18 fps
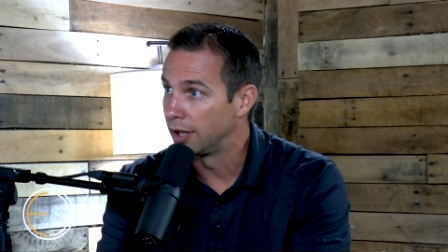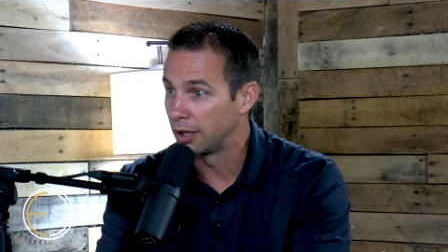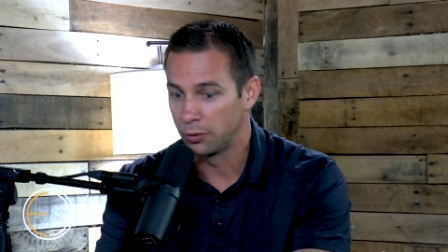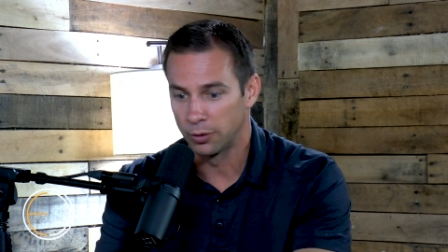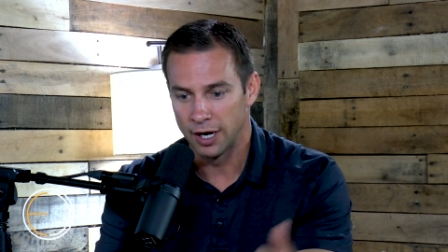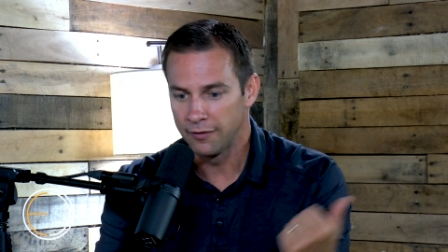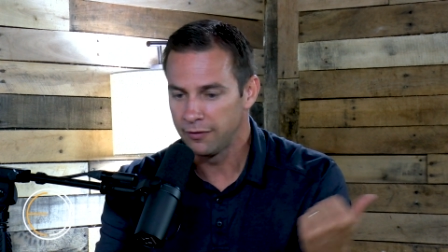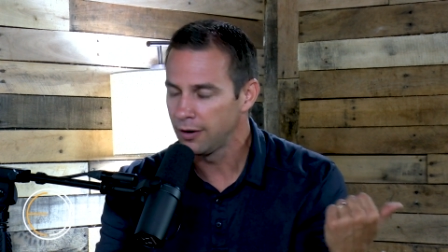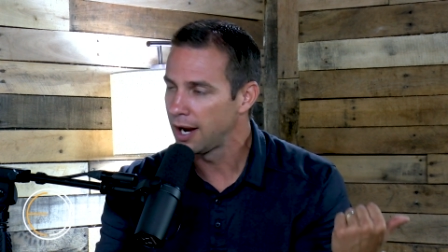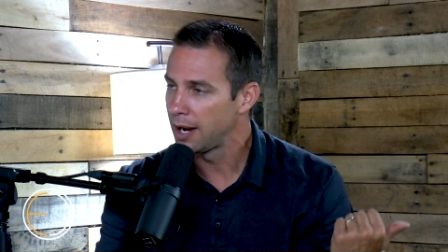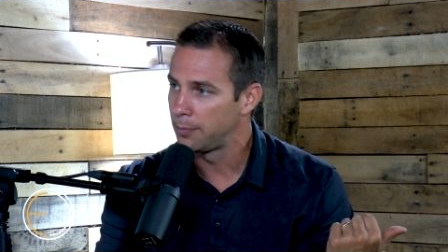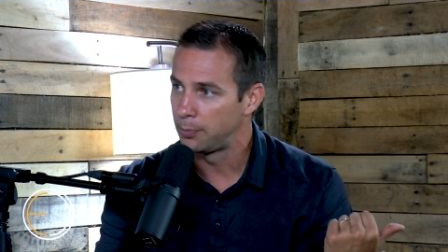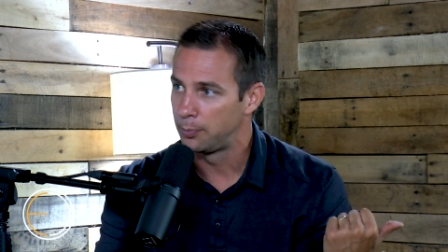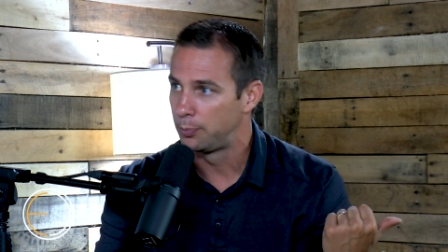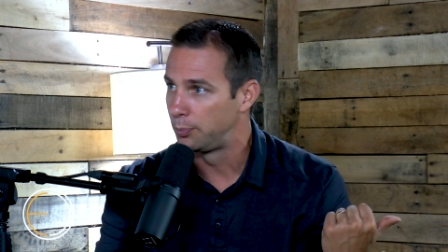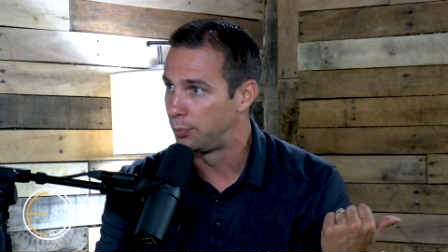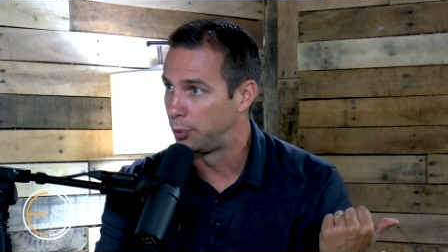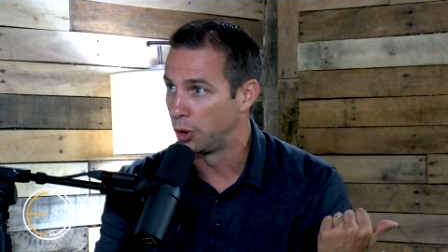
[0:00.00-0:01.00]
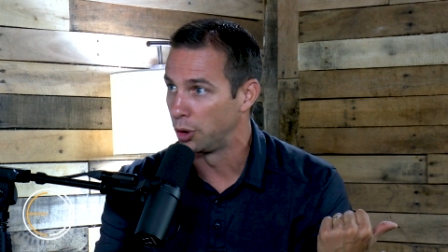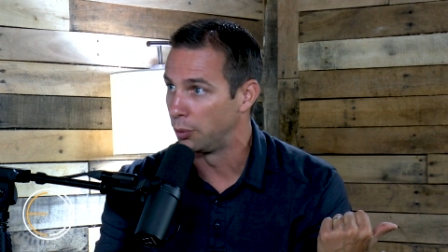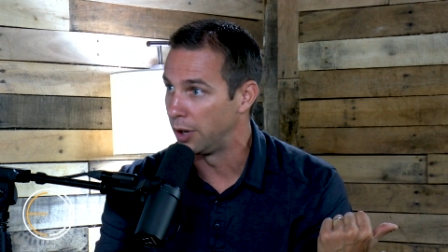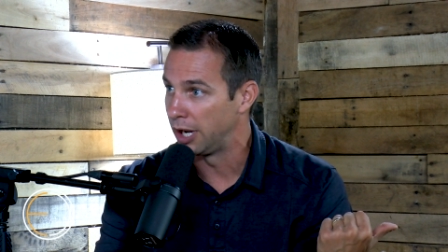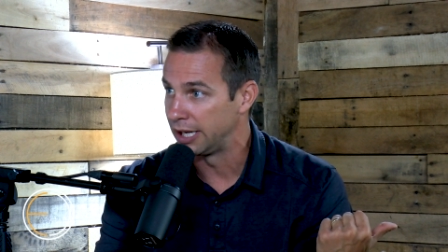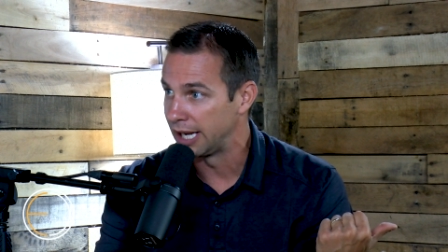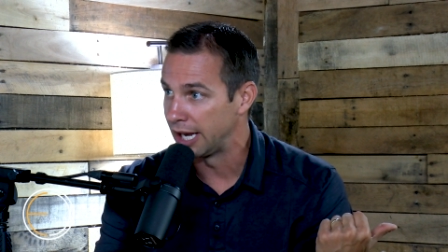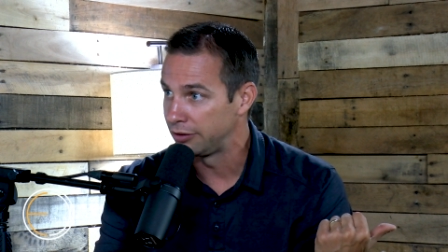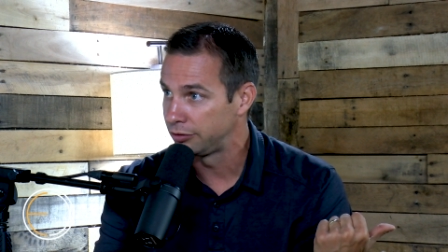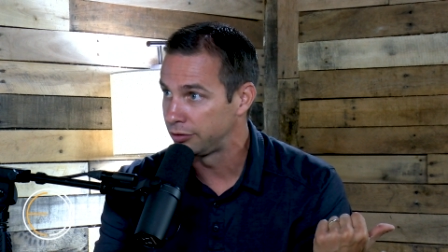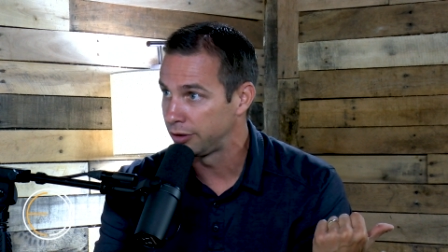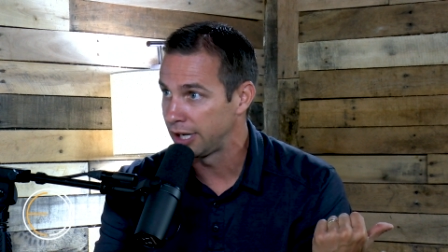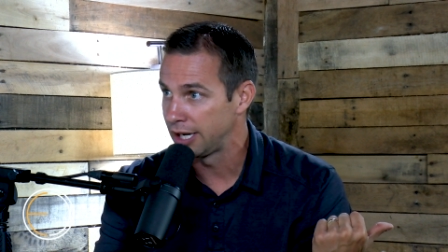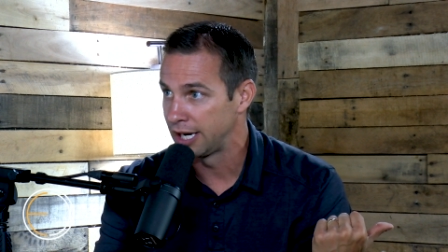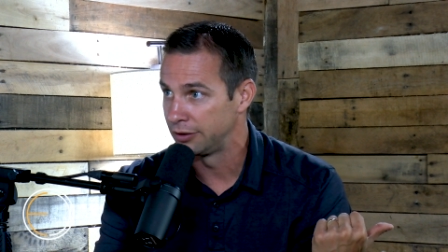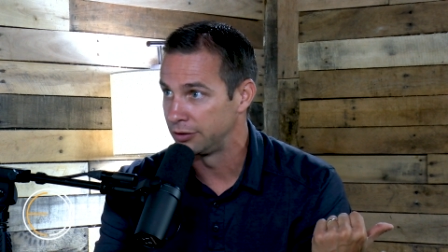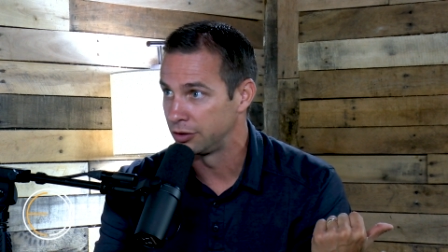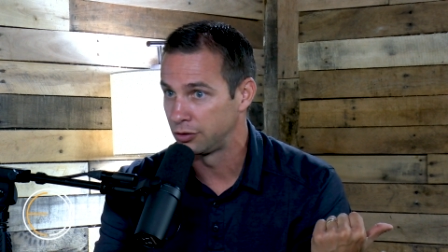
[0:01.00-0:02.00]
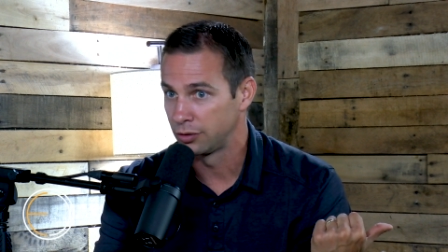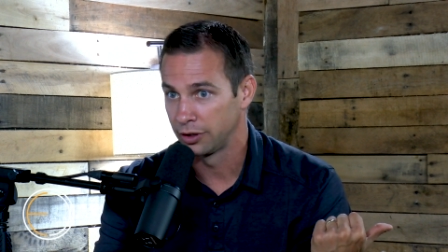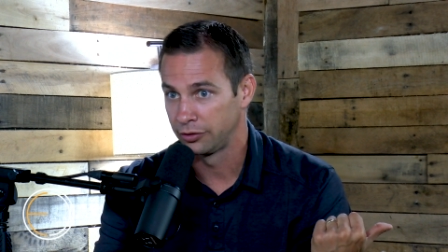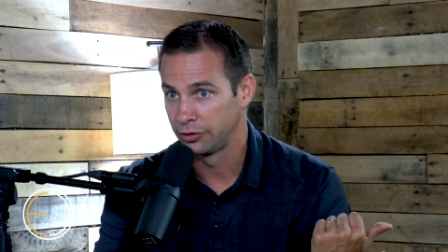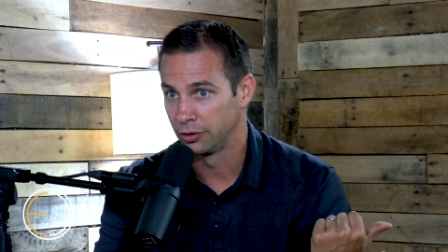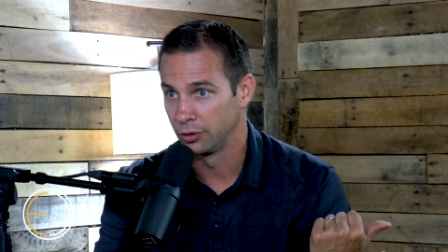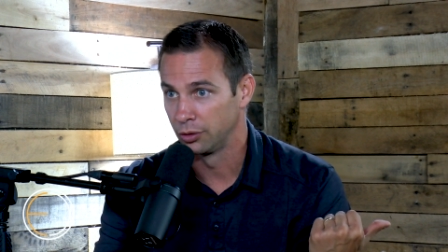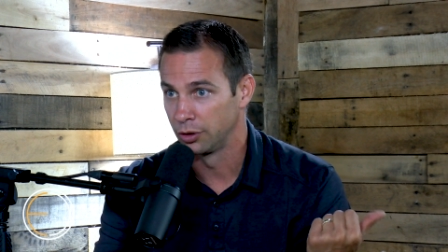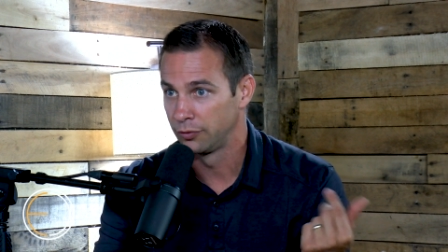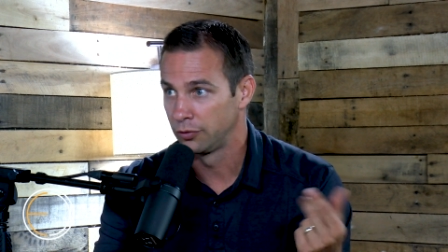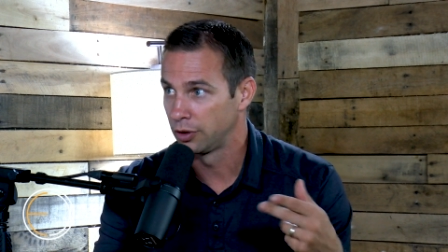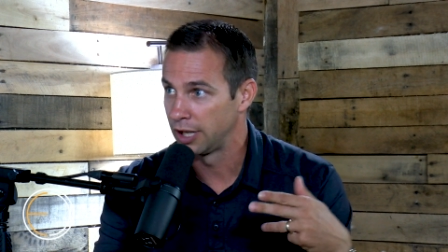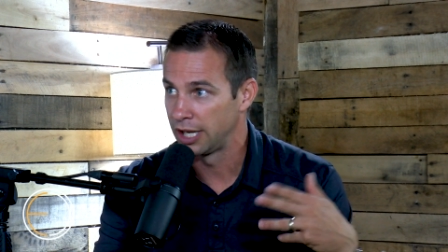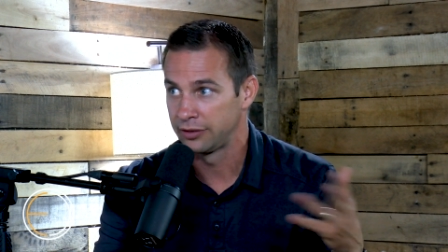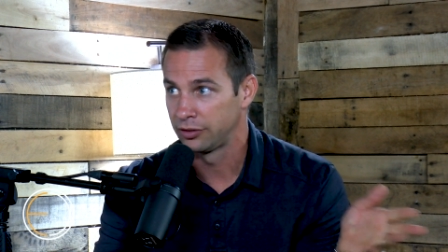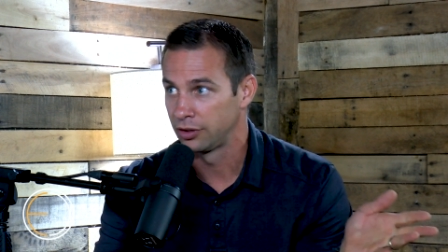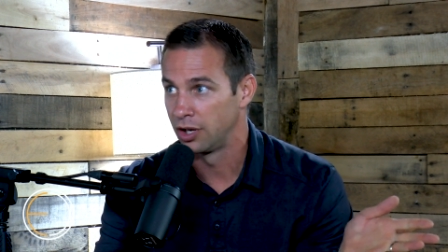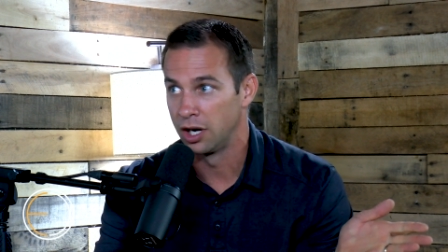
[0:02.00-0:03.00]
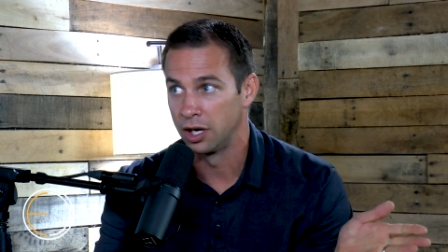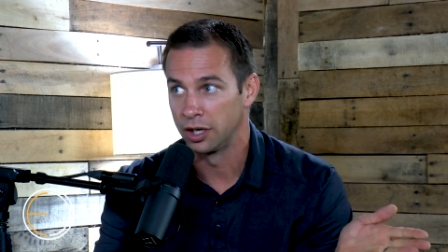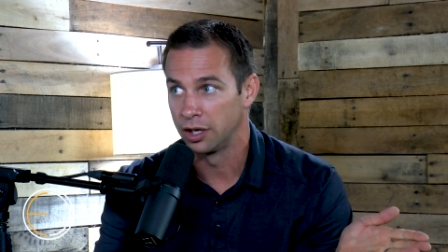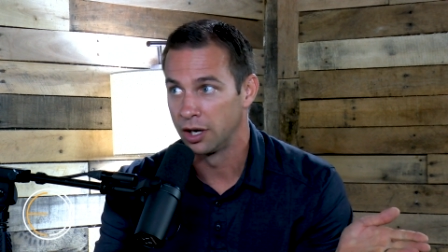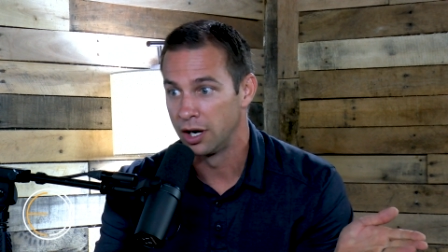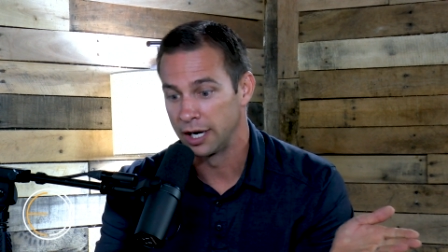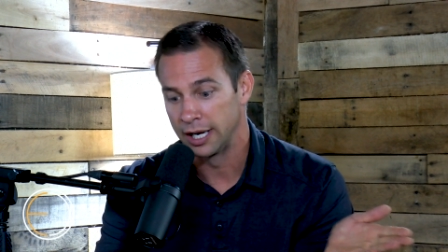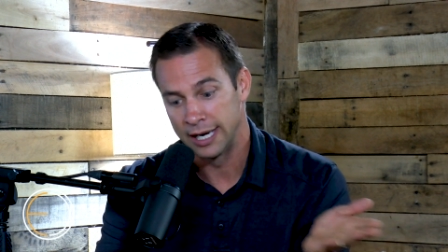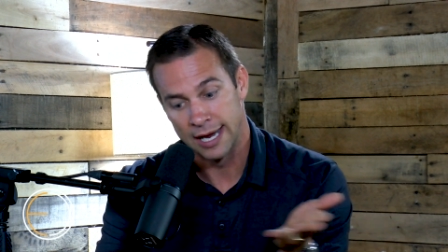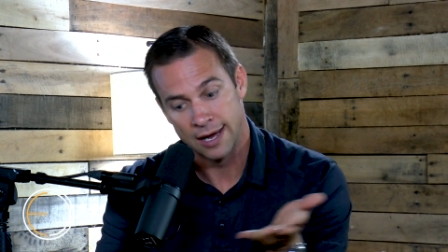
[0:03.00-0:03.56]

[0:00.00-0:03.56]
Like whatever I put away yesterday and had to trust the Lord for, that's long gone.